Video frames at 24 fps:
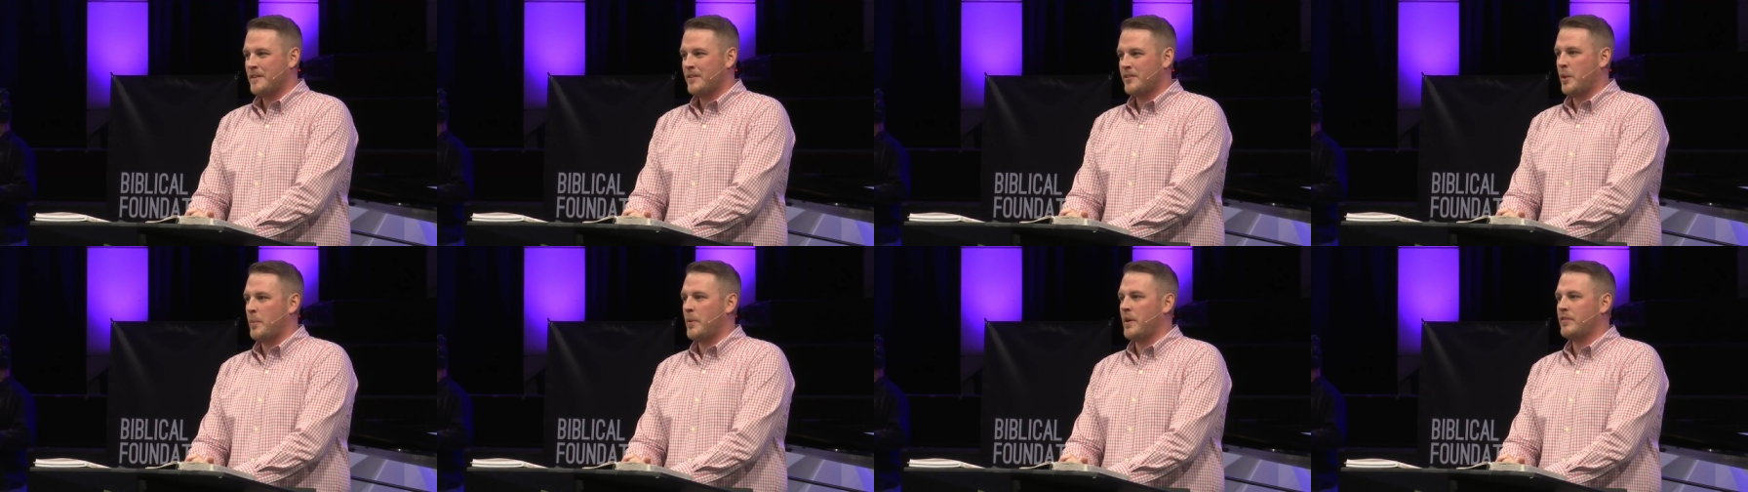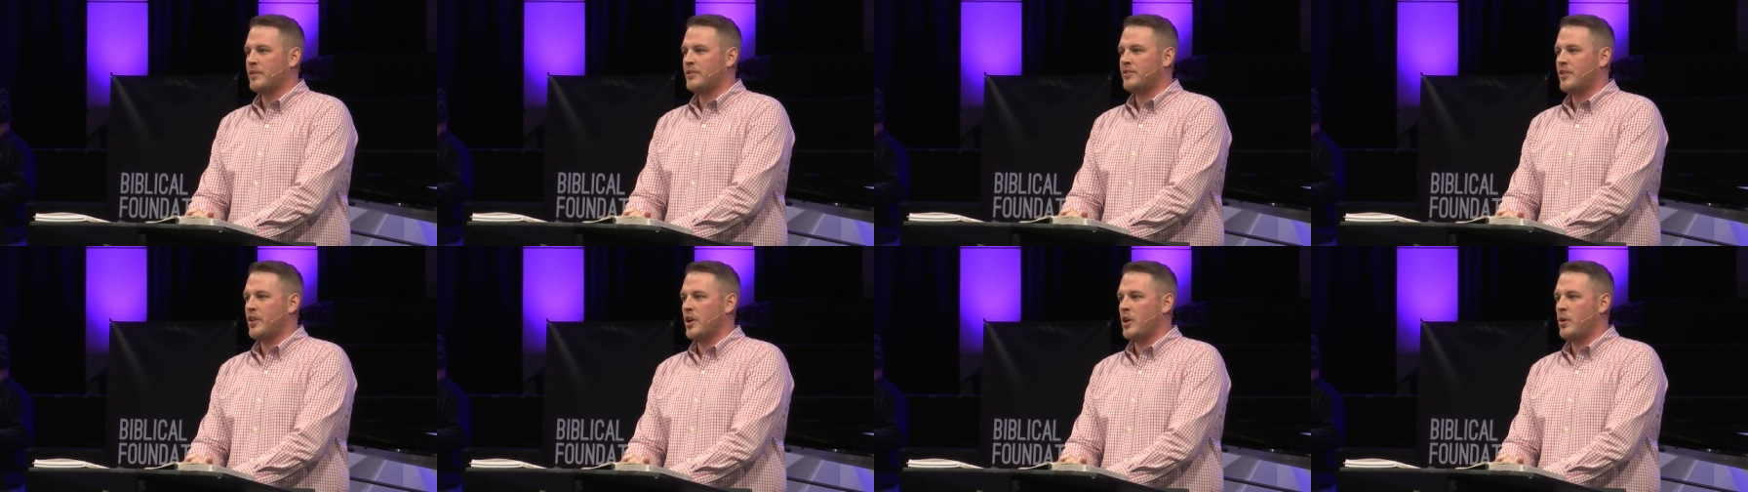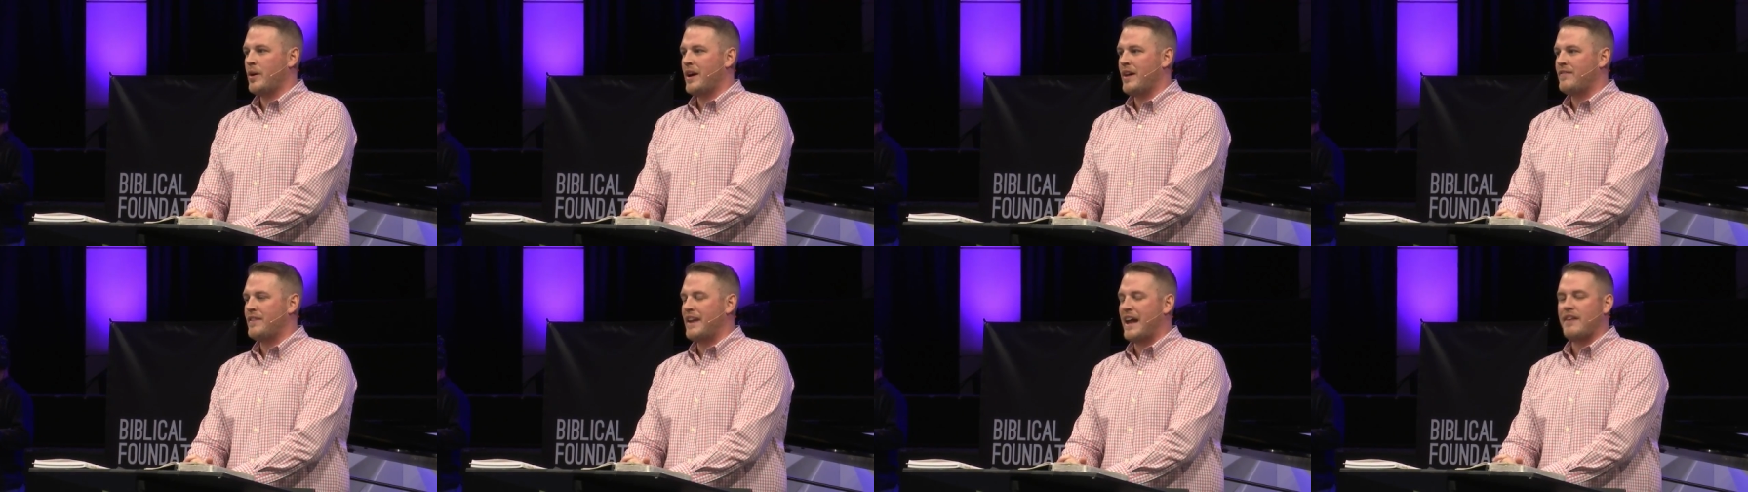Some of us,
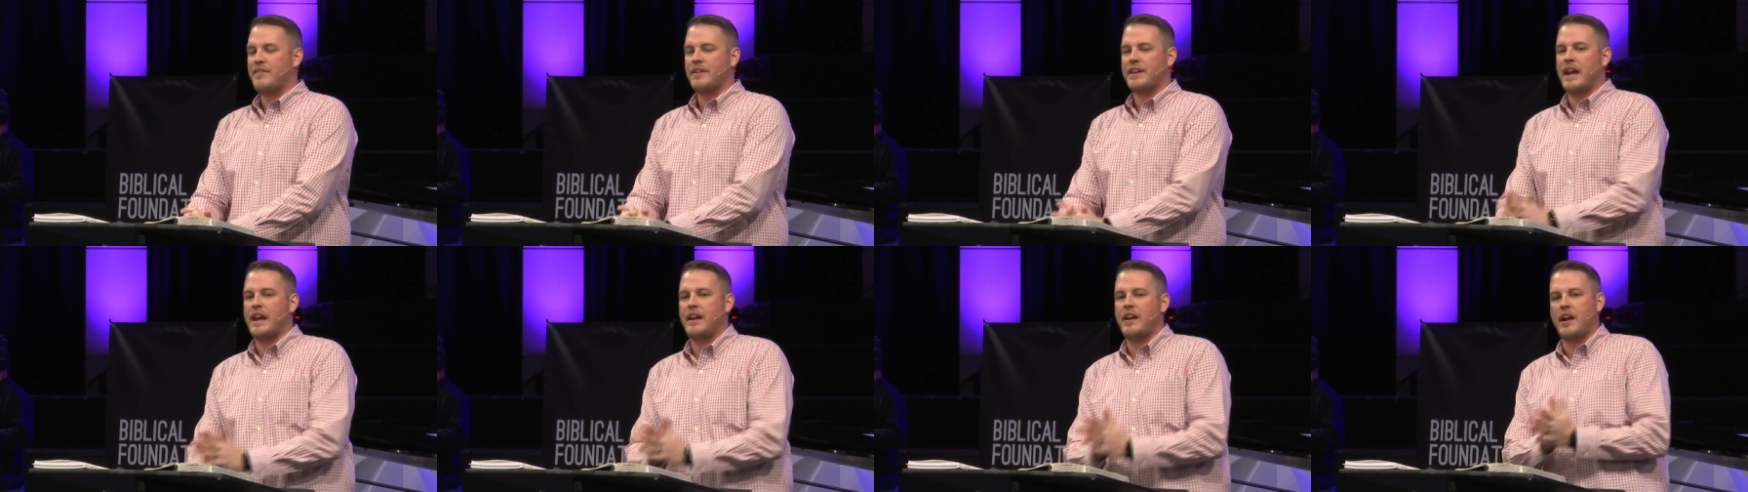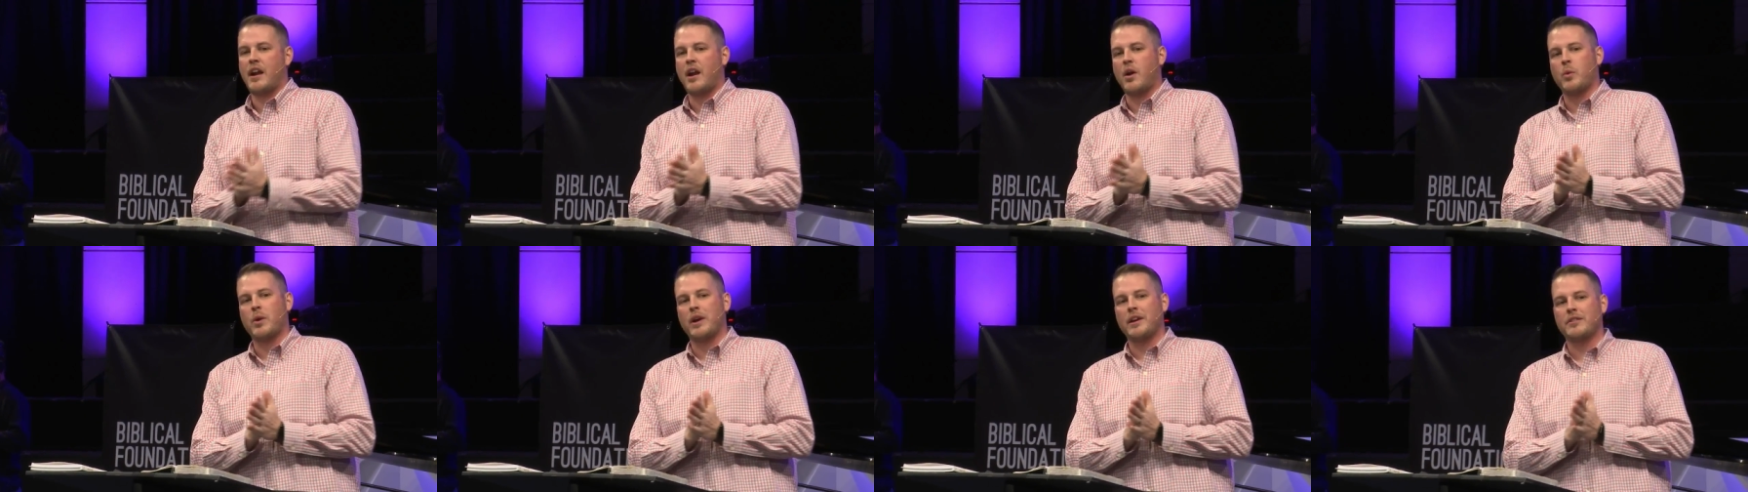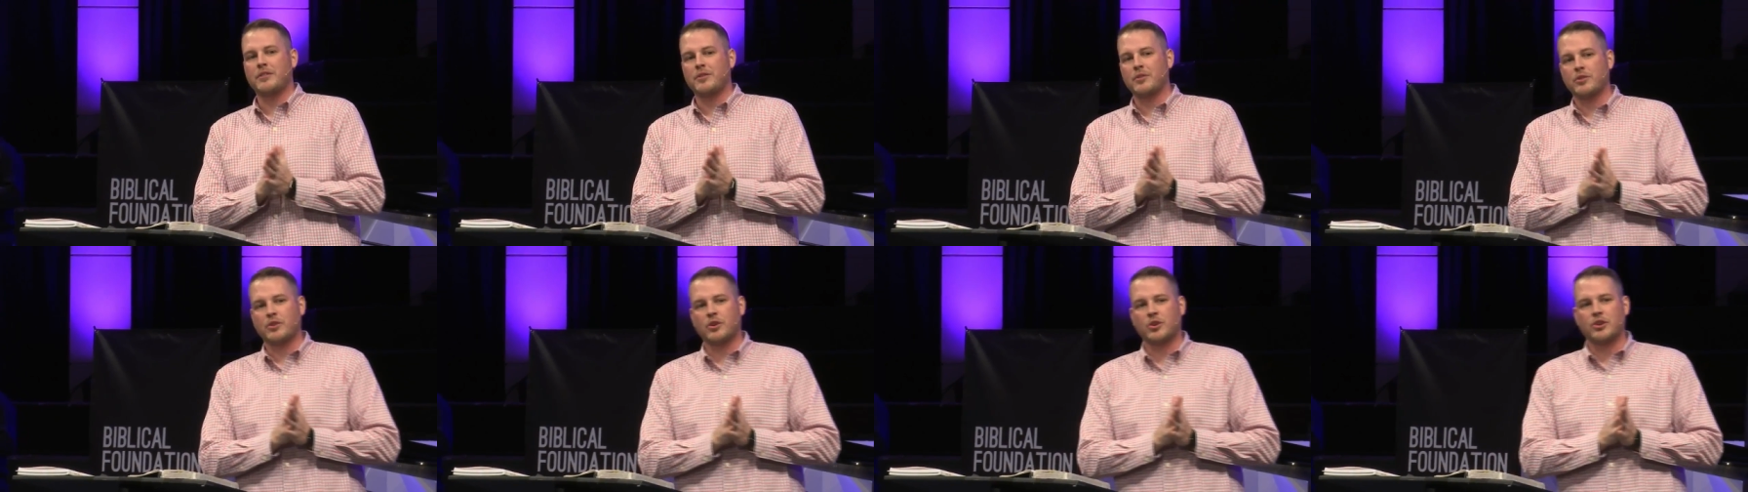though, have navigated our way through the